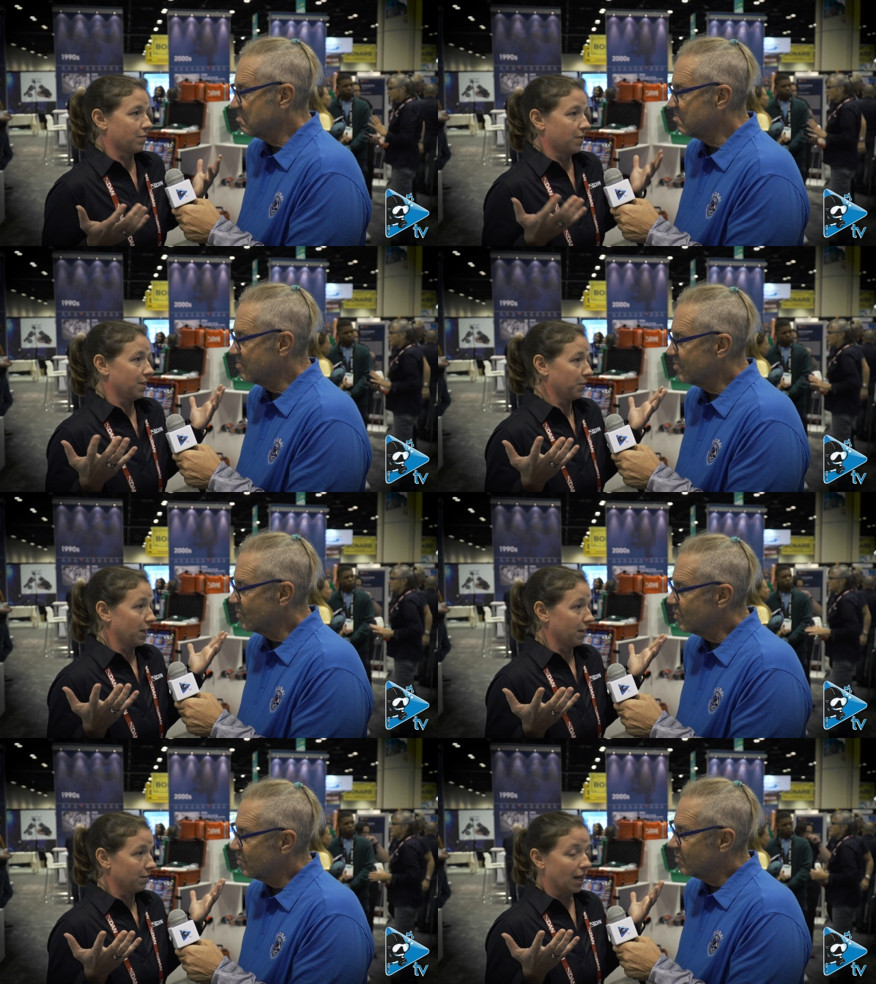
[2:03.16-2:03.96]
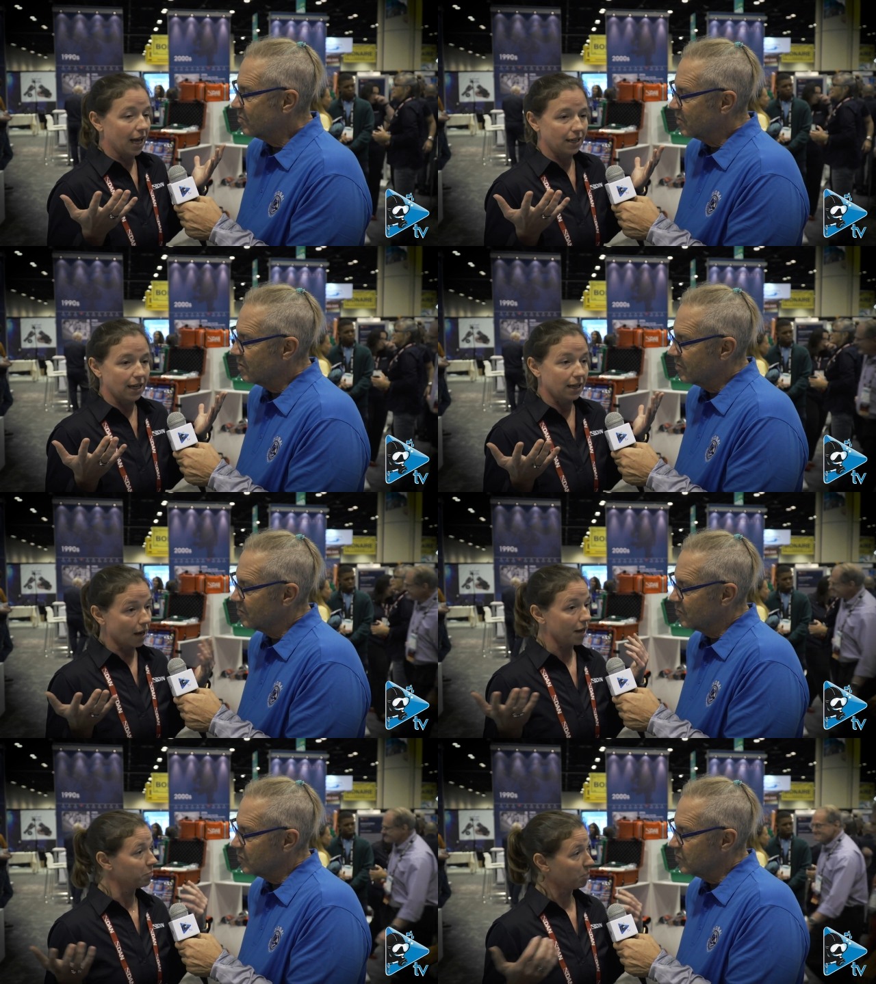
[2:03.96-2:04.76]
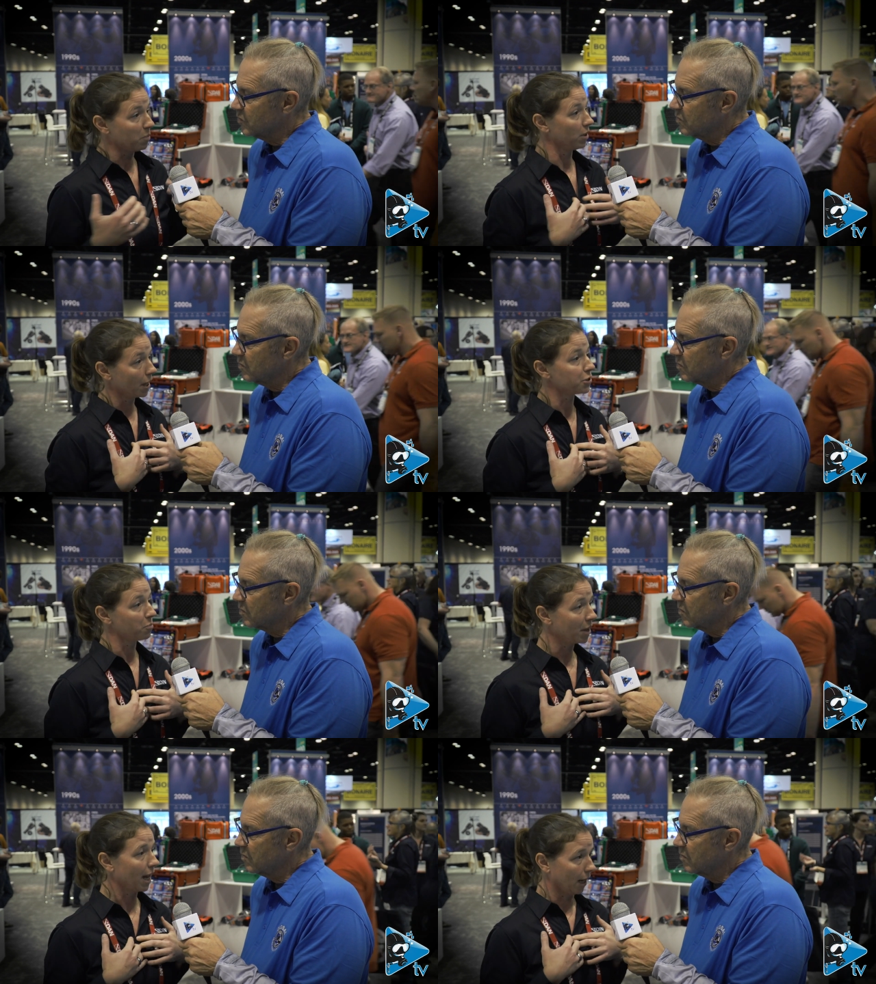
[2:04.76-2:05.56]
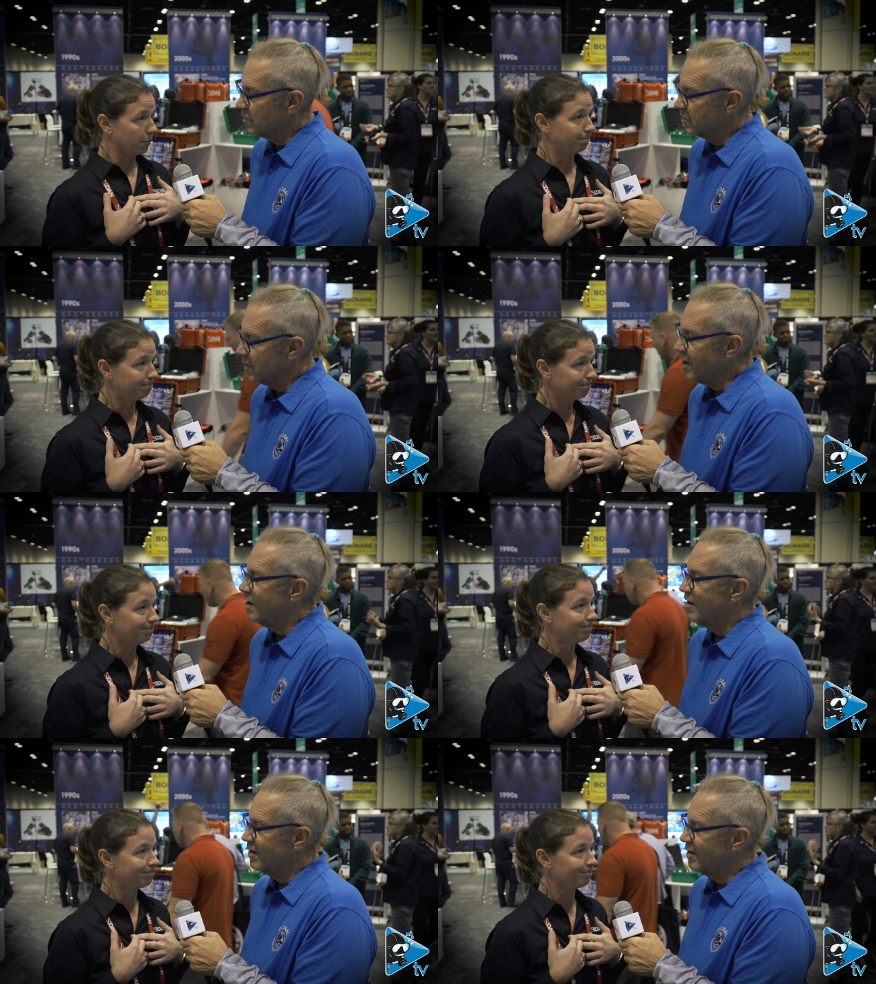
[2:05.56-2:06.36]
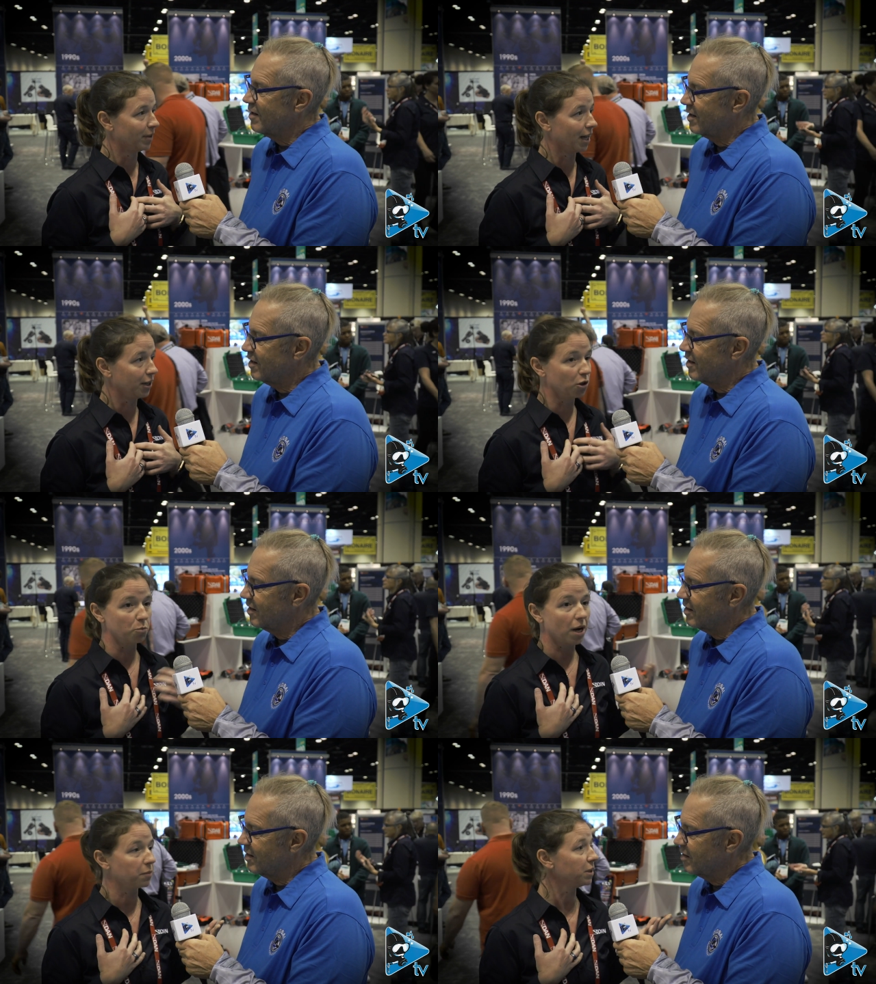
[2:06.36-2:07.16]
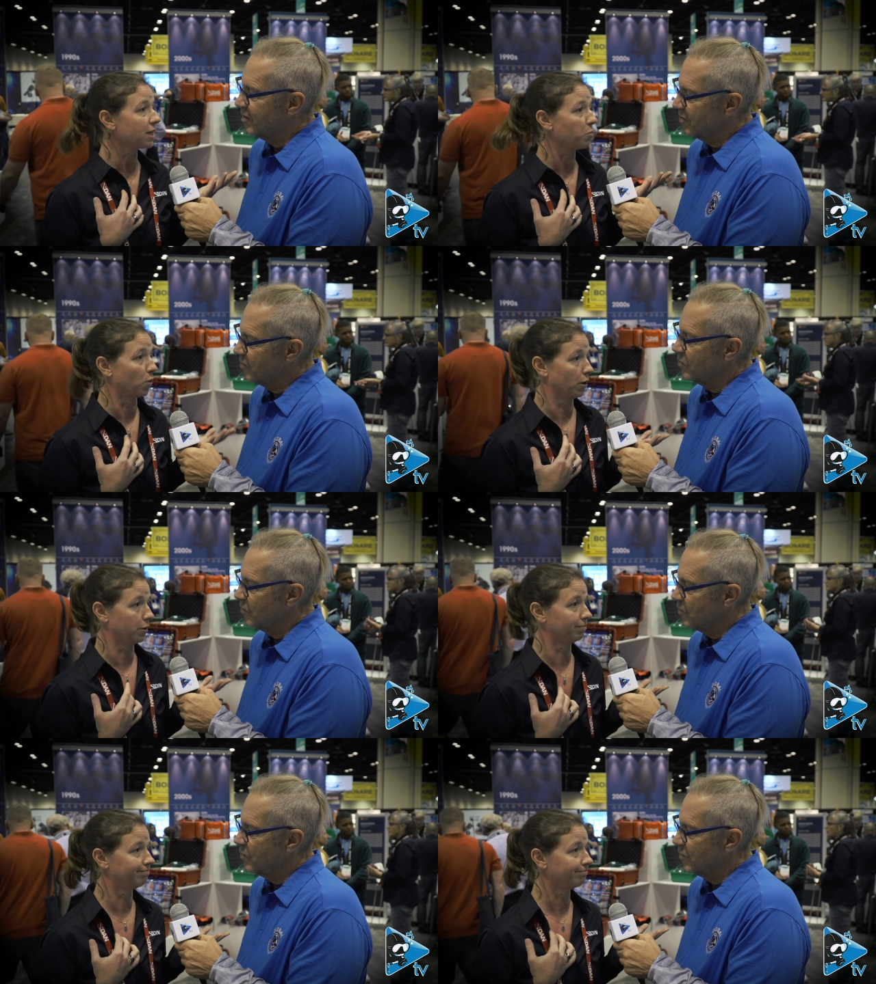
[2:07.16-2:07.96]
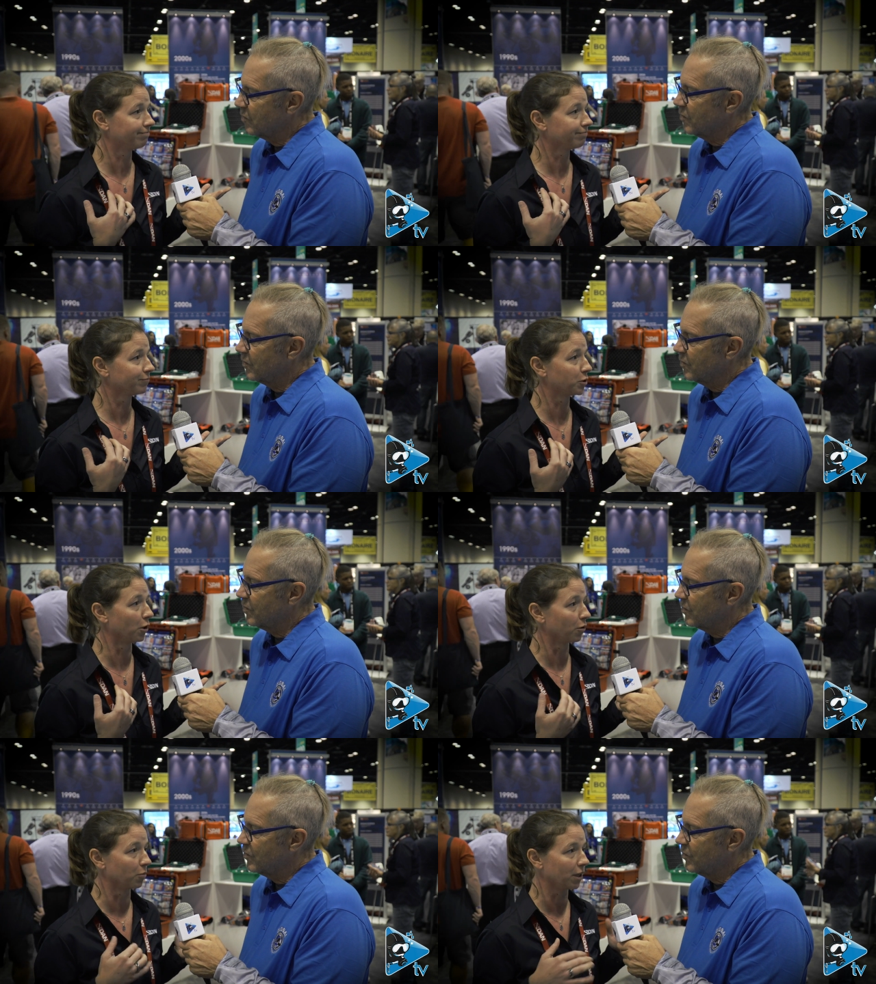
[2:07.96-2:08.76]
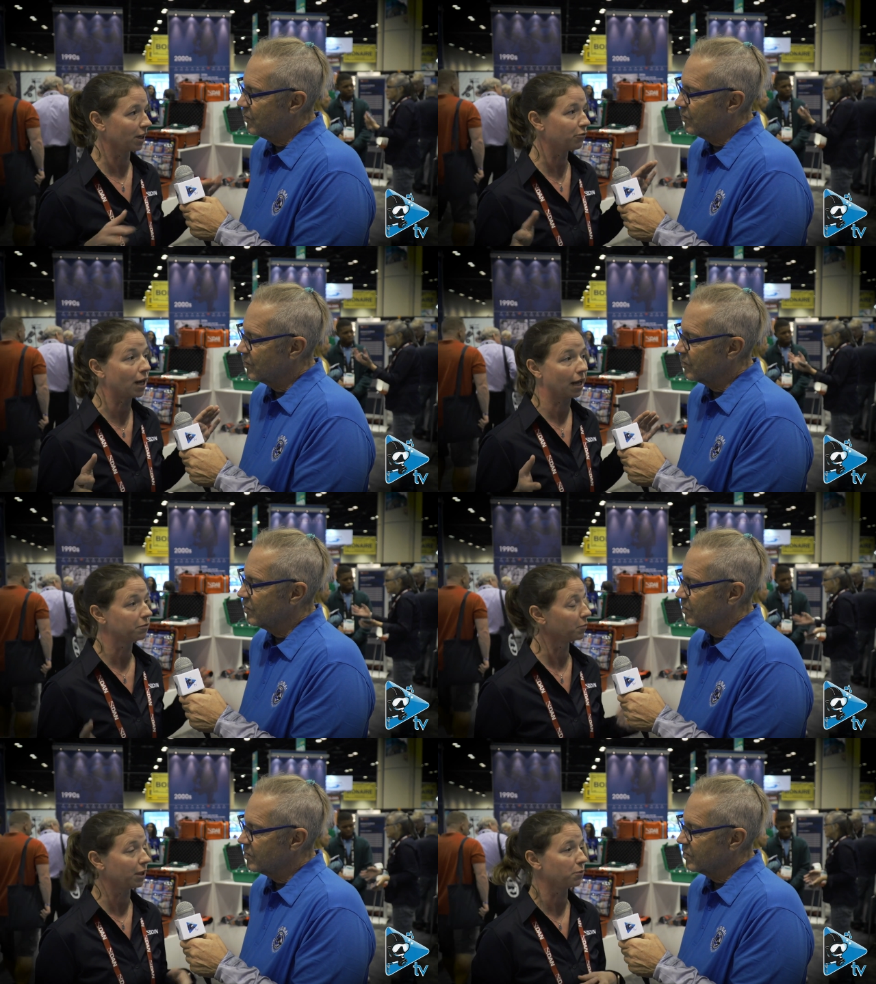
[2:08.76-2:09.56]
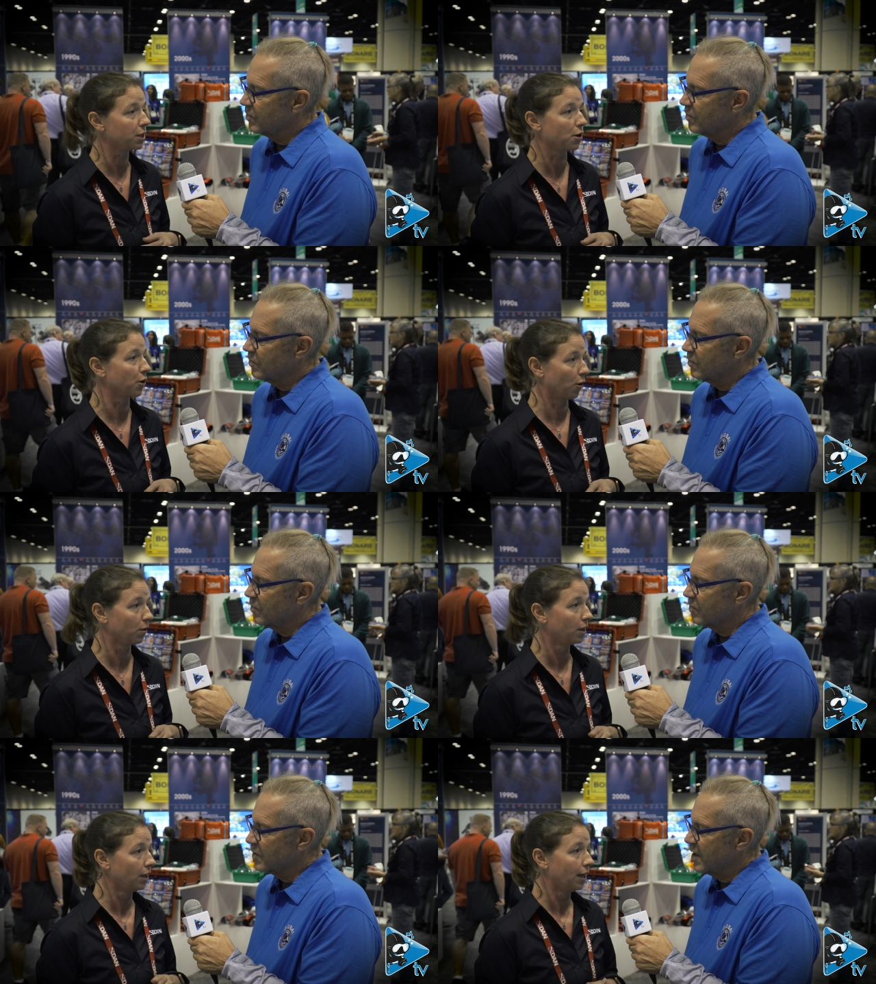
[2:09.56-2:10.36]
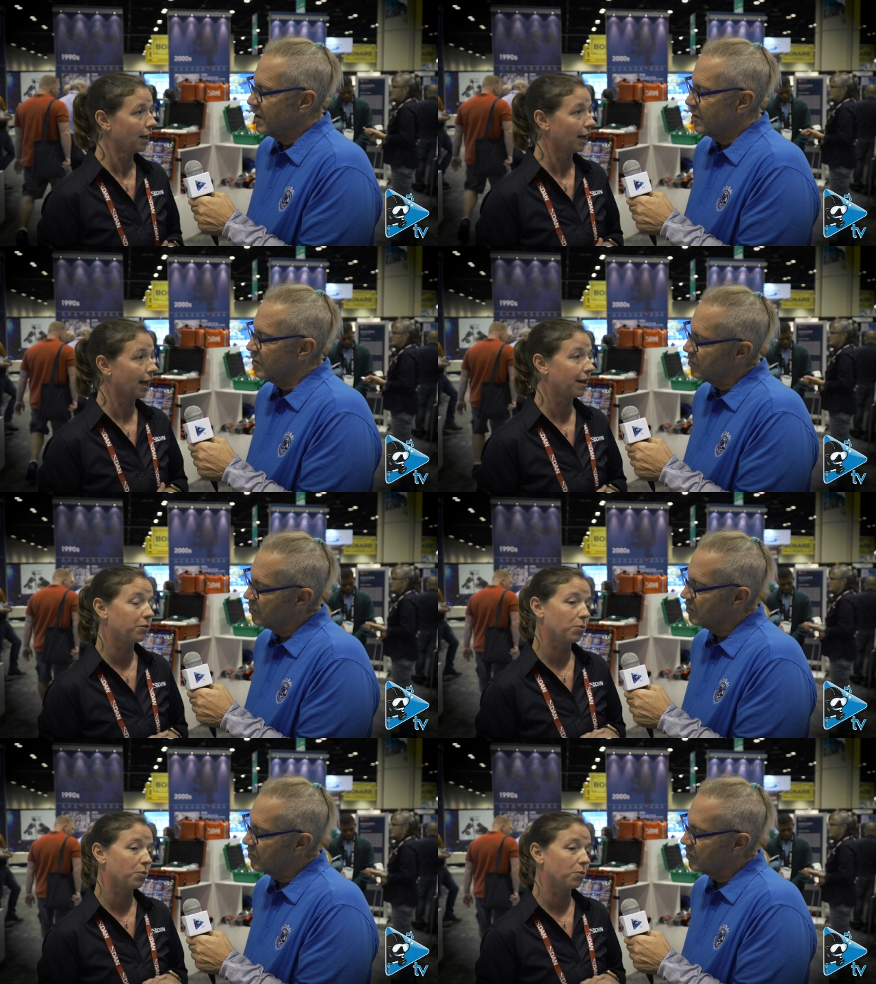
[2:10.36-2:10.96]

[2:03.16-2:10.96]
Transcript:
Speaker 1: to yeah, and and I bubble like champagne. Huh. And you might be tap water, so completely flat. We we don't know. And